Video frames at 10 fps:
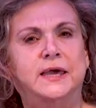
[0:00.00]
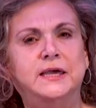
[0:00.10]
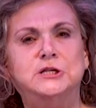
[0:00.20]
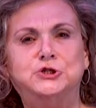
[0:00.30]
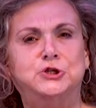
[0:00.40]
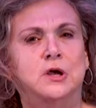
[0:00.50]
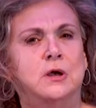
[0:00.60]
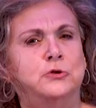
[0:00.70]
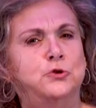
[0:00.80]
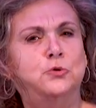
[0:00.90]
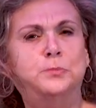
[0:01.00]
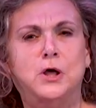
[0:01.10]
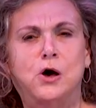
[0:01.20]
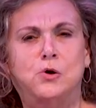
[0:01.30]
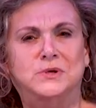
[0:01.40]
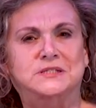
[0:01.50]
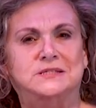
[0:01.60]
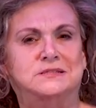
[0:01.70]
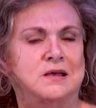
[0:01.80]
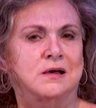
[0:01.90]
Each new blow was
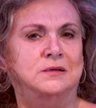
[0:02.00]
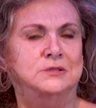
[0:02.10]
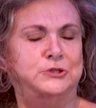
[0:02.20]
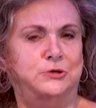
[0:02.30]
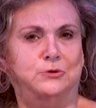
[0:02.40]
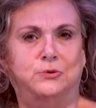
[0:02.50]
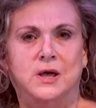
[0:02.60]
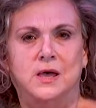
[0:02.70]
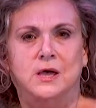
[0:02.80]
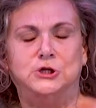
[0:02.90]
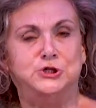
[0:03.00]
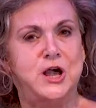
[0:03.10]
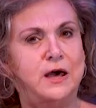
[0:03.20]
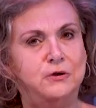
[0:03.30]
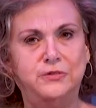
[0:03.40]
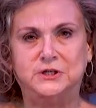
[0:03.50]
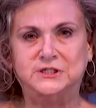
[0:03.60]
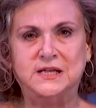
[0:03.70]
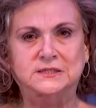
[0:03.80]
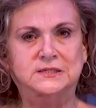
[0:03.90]
designed to shatter their
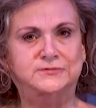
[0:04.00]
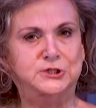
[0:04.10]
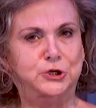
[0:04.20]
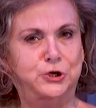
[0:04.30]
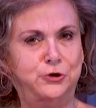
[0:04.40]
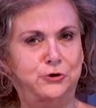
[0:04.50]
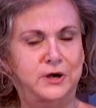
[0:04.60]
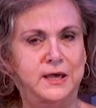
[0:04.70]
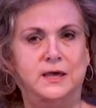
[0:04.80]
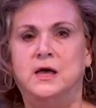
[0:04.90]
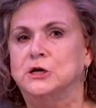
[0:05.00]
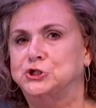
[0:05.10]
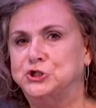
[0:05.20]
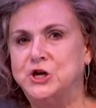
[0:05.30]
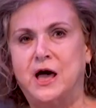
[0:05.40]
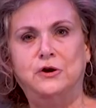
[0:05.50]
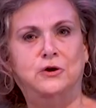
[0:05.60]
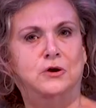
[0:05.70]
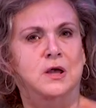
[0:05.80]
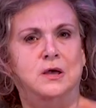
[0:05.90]
sense of security,
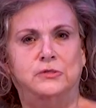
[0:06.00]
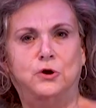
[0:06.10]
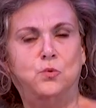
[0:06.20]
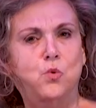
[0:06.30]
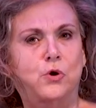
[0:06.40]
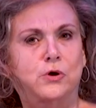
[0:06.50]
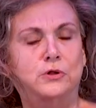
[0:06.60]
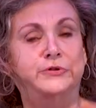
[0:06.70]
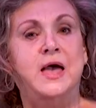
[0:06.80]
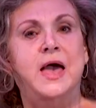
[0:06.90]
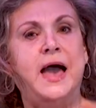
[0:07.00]
shatter their world.